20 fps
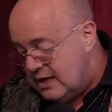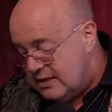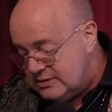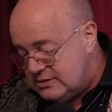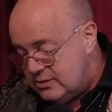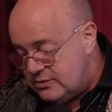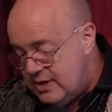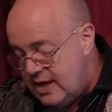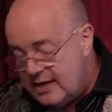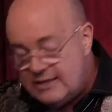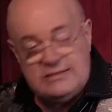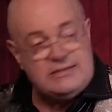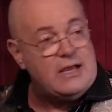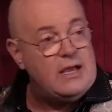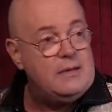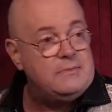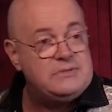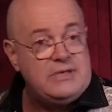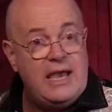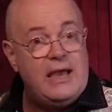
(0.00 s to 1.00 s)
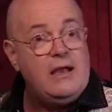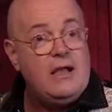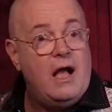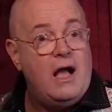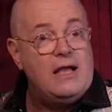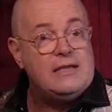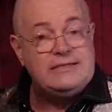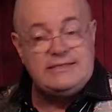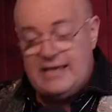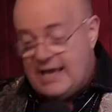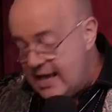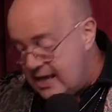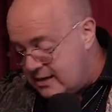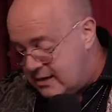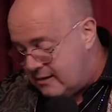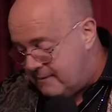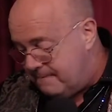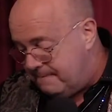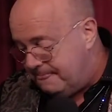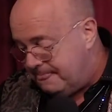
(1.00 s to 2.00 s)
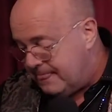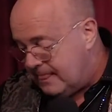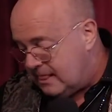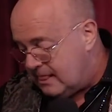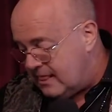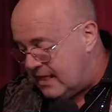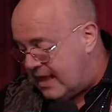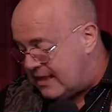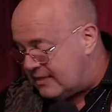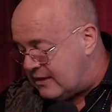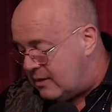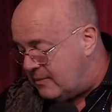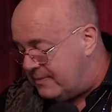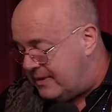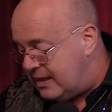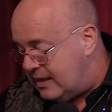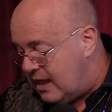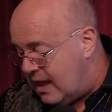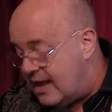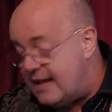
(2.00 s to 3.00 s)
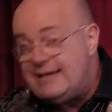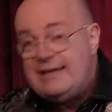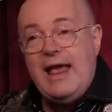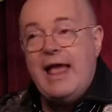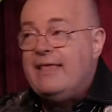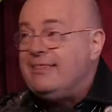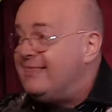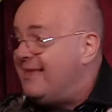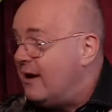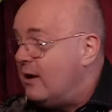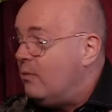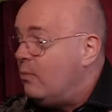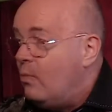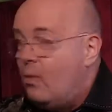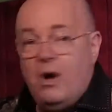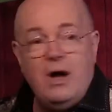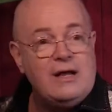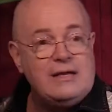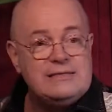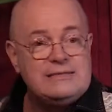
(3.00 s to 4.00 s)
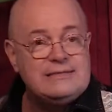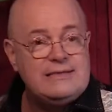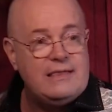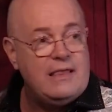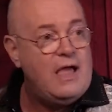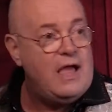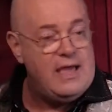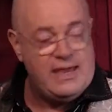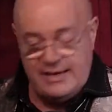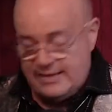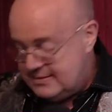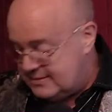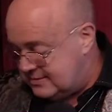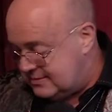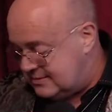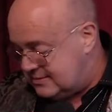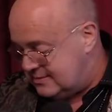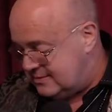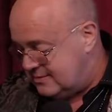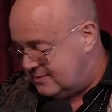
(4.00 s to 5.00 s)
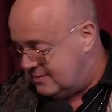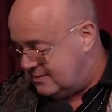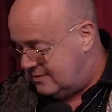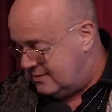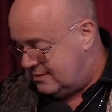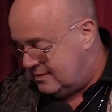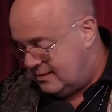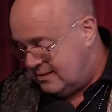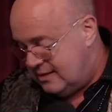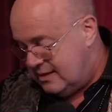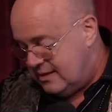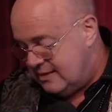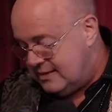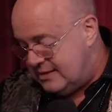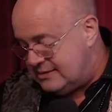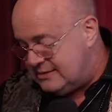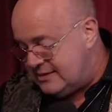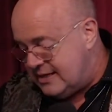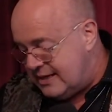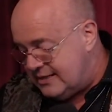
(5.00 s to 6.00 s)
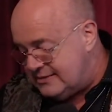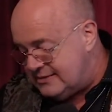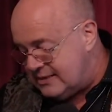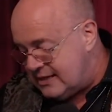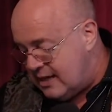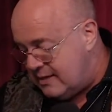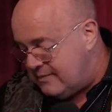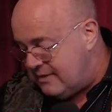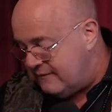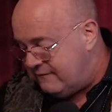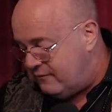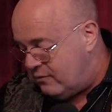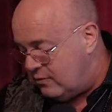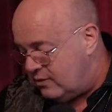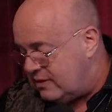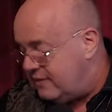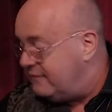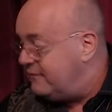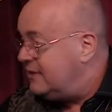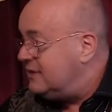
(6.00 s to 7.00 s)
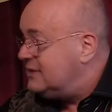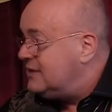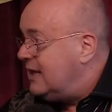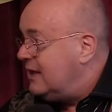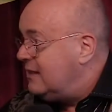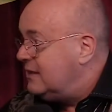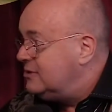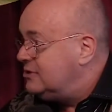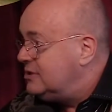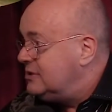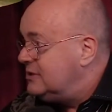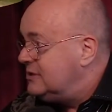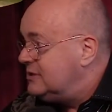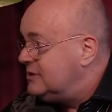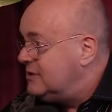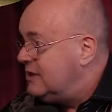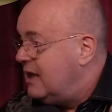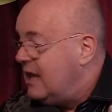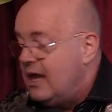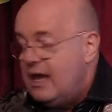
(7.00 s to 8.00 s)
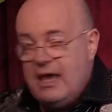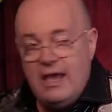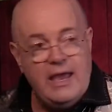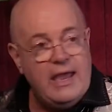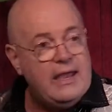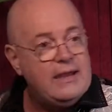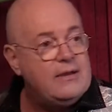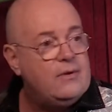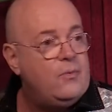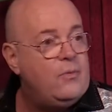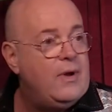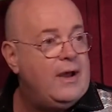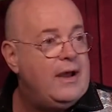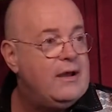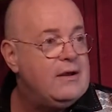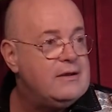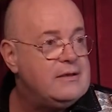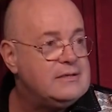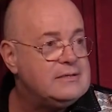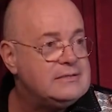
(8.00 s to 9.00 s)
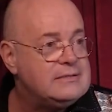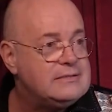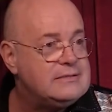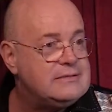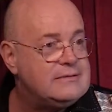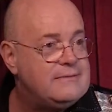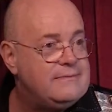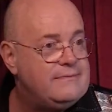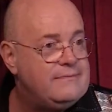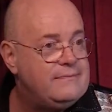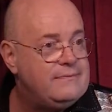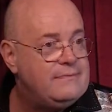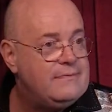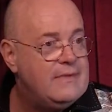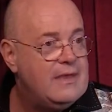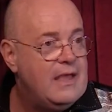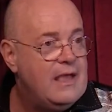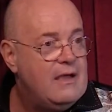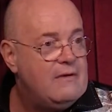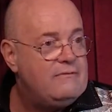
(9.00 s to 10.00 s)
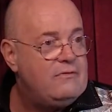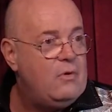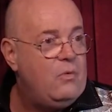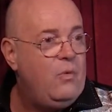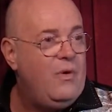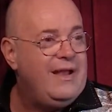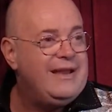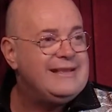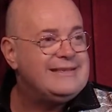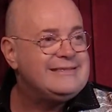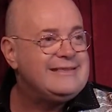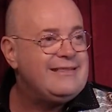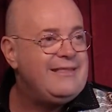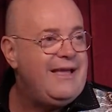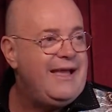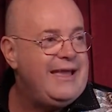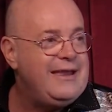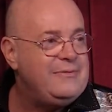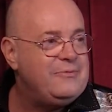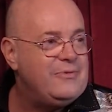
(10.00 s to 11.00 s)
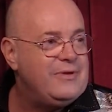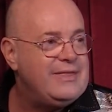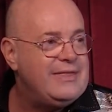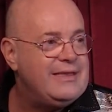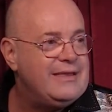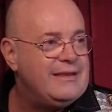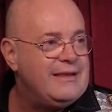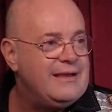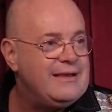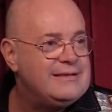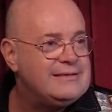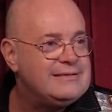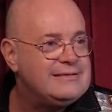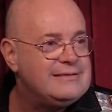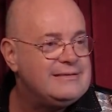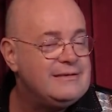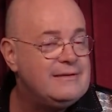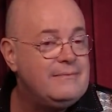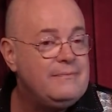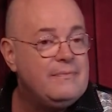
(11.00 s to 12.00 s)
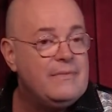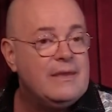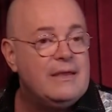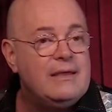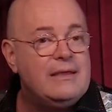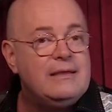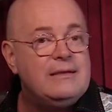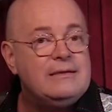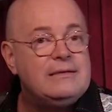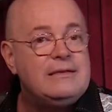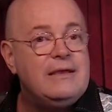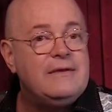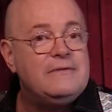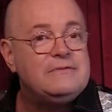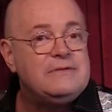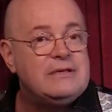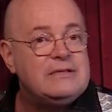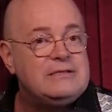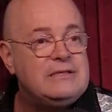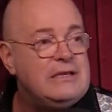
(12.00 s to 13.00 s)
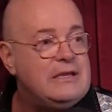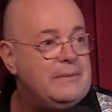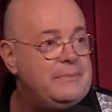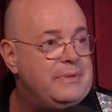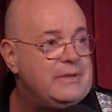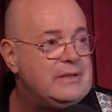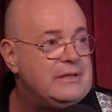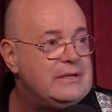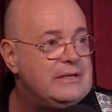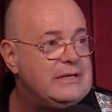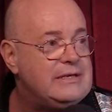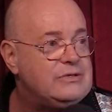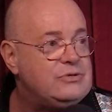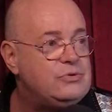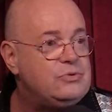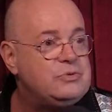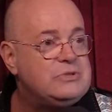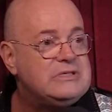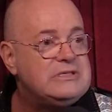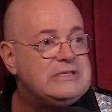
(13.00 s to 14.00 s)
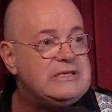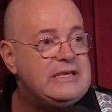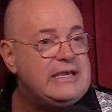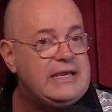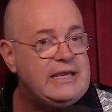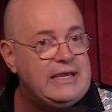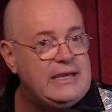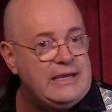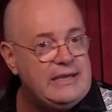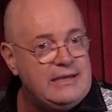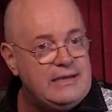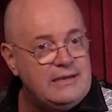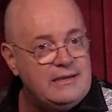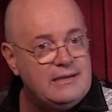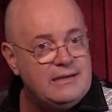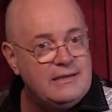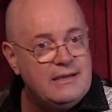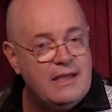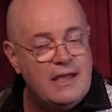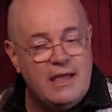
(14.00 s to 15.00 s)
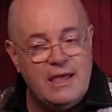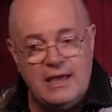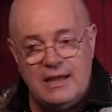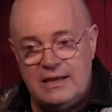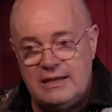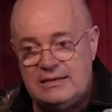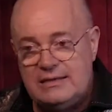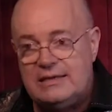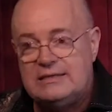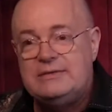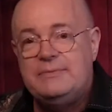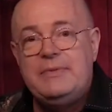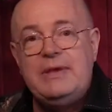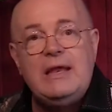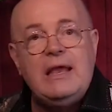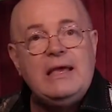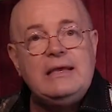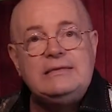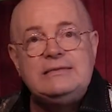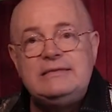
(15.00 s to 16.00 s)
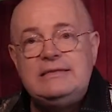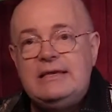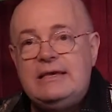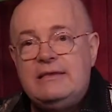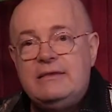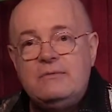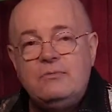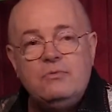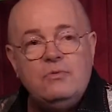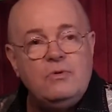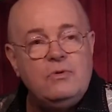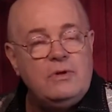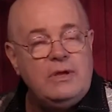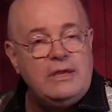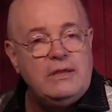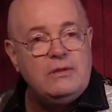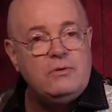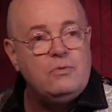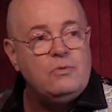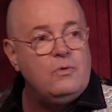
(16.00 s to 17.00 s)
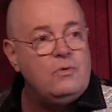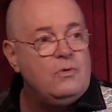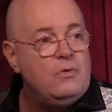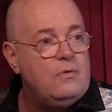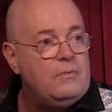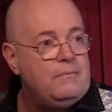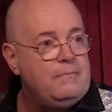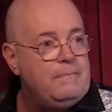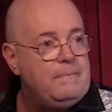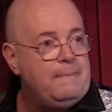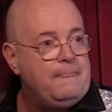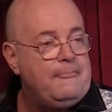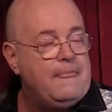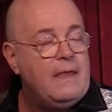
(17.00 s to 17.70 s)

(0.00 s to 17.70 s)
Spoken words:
So next comes, and God said, let there be light, and there was light. This states the coming forth of intelligence and awareness. For what is light within us? It gives us the ability to see. And it doesn't mean I see in the room.